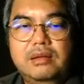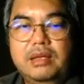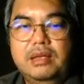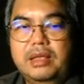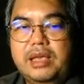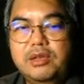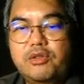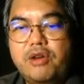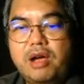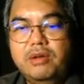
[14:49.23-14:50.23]
In the case of
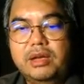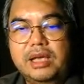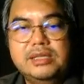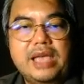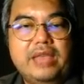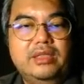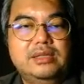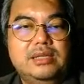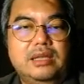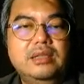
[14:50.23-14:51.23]
Crown against
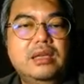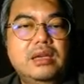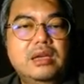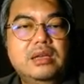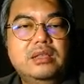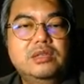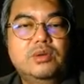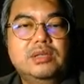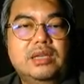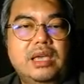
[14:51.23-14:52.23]
Anderson, this
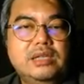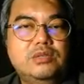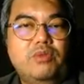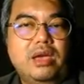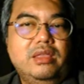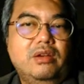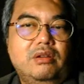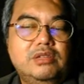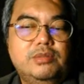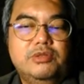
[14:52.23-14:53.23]
was a case where the
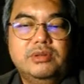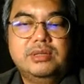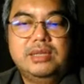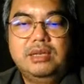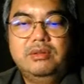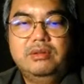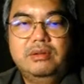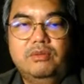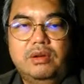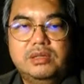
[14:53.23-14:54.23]
conspiracy
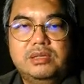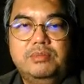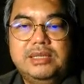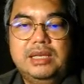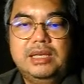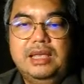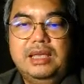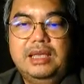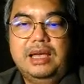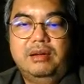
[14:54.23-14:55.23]
was
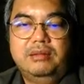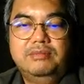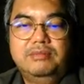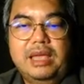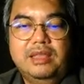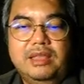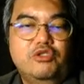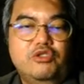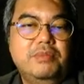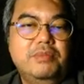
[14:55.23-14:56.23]
basically an
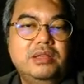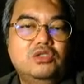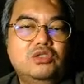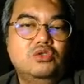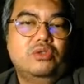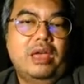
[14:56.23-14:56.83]
agreement to